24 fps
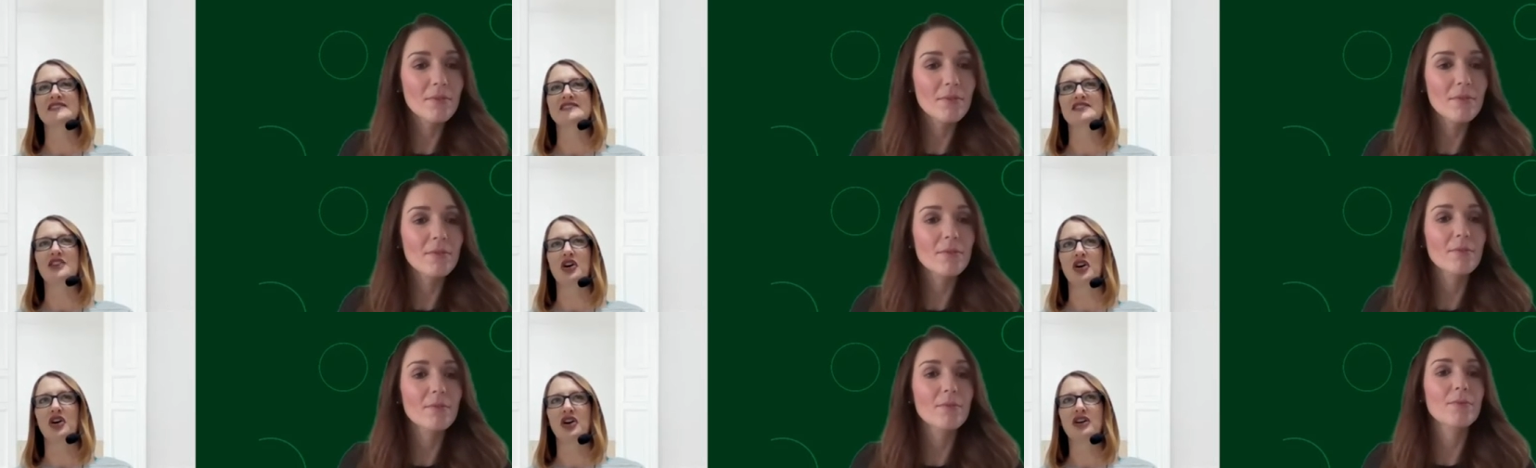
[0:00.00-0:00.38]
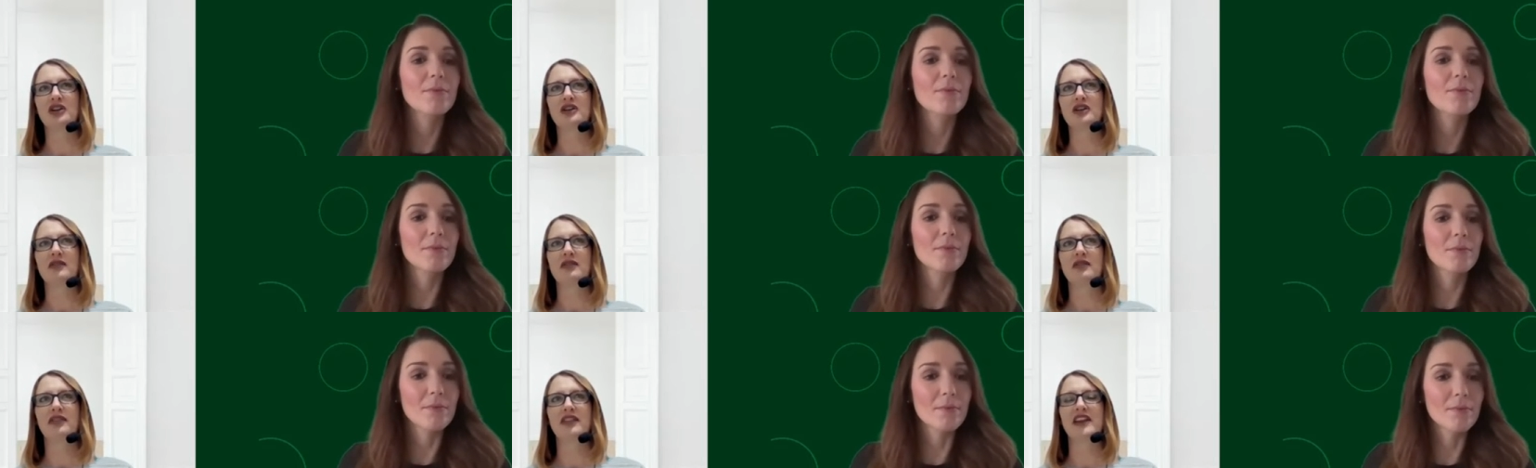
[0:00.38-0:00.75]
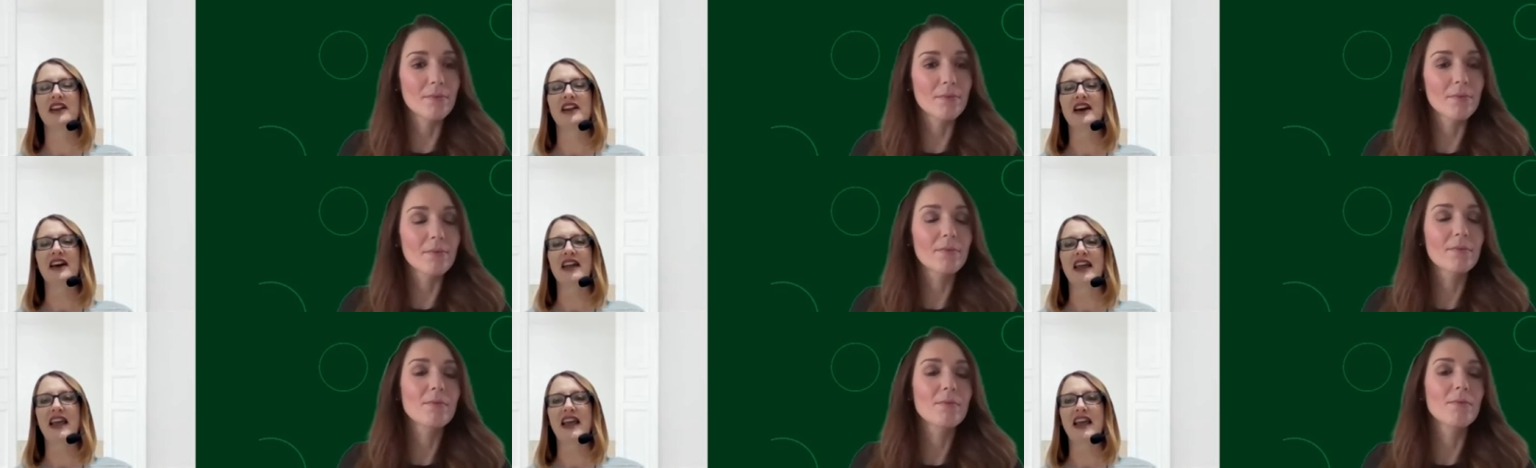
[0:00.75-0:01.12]
Speaker 1: are than I
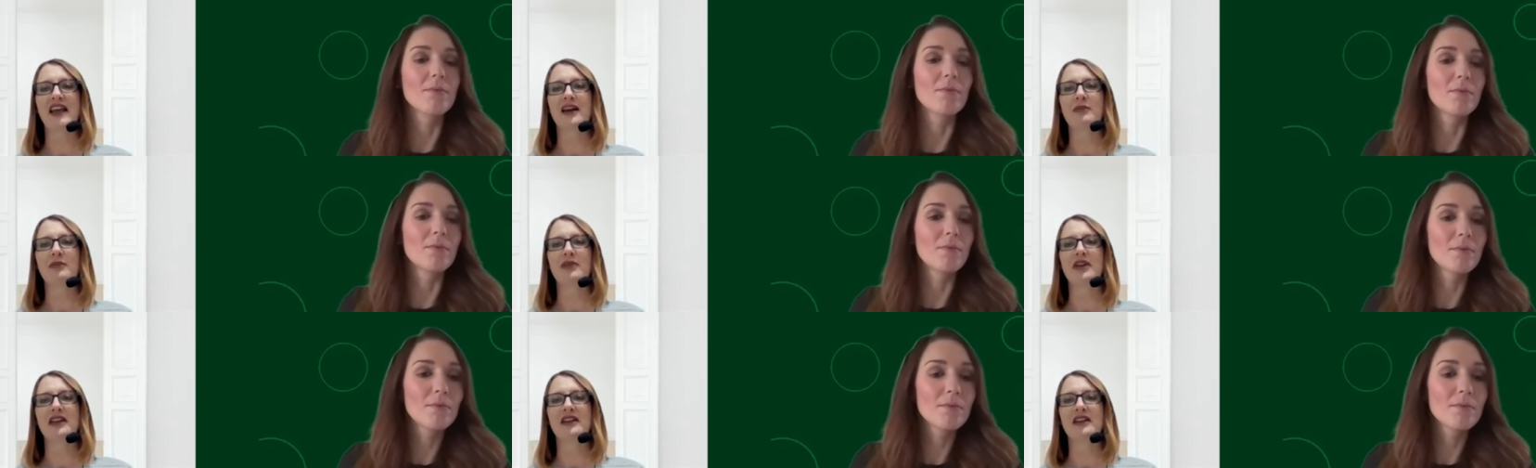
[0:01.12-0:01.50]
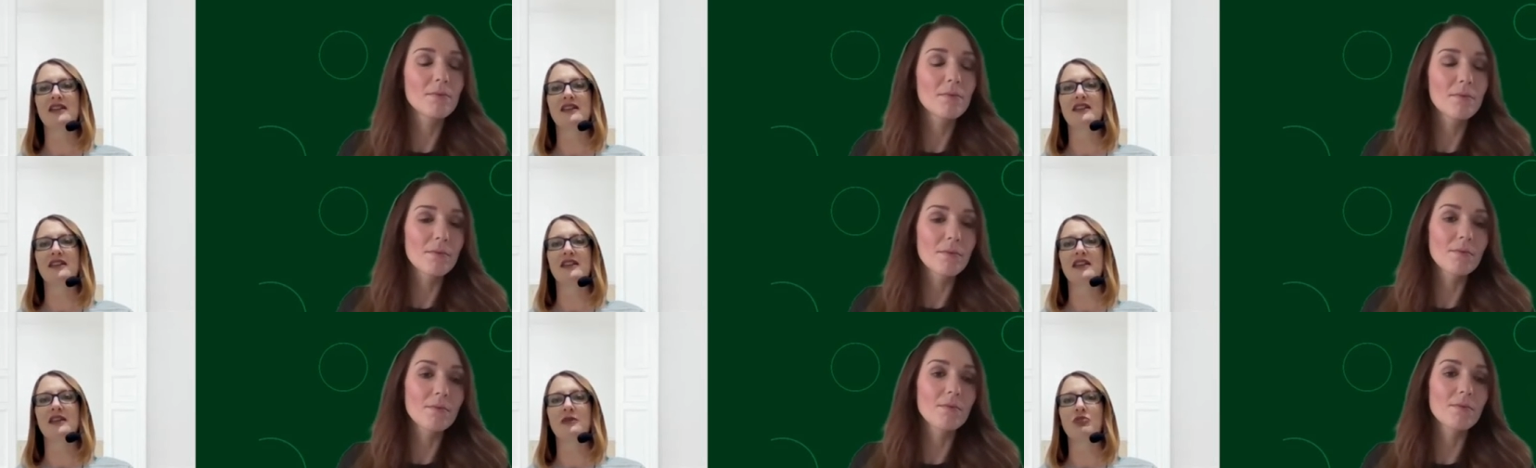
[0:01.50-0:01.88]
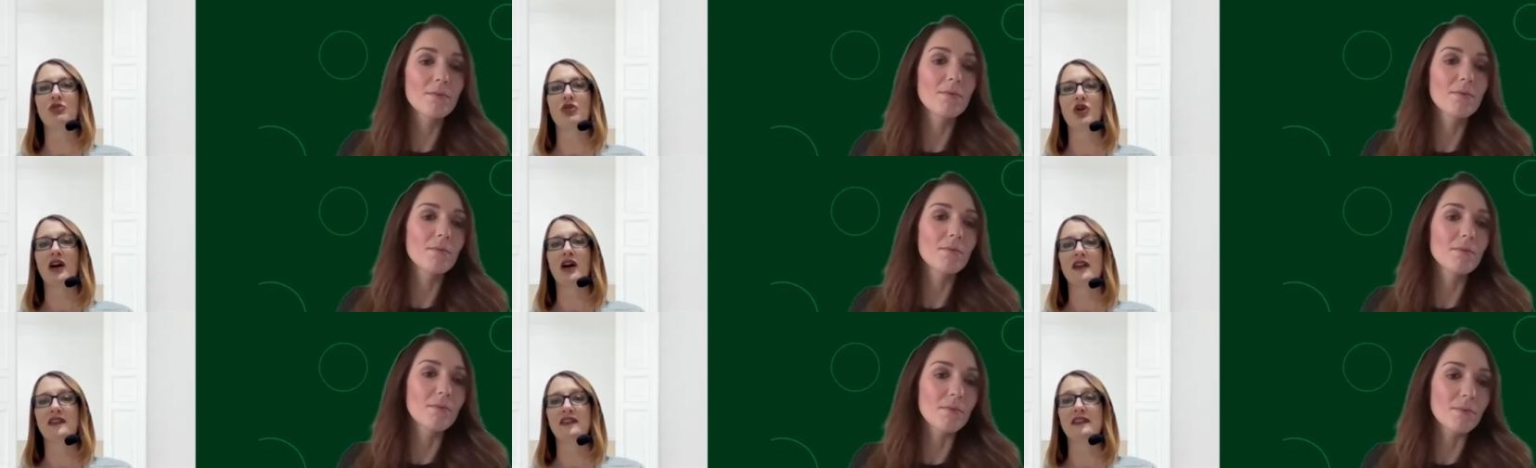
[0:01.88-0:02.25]
am in the
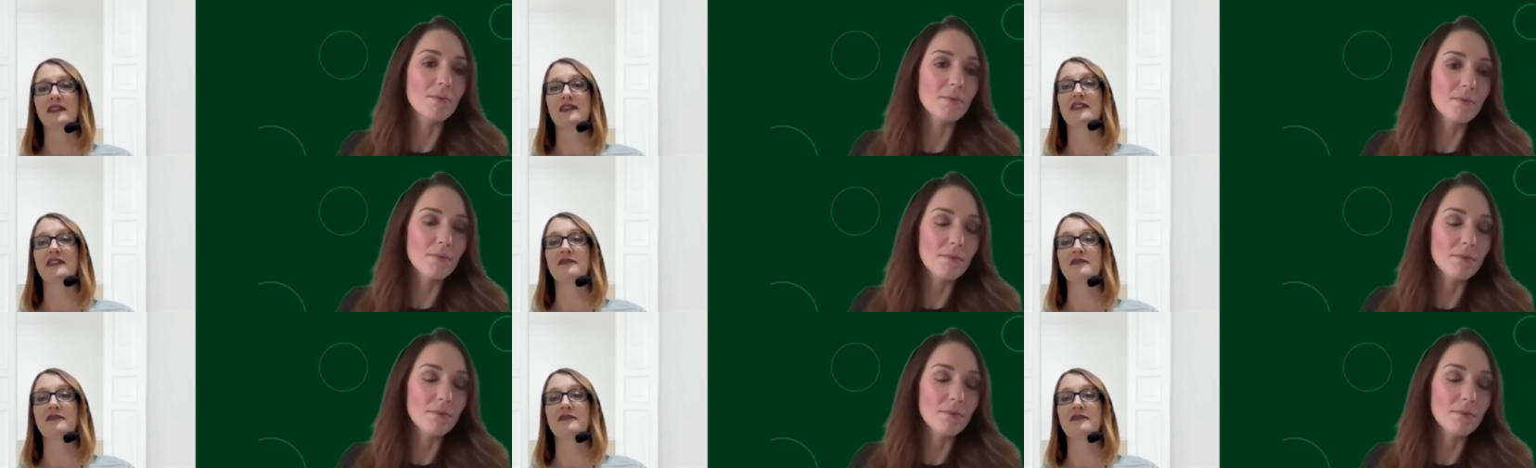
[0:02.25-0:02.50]
process of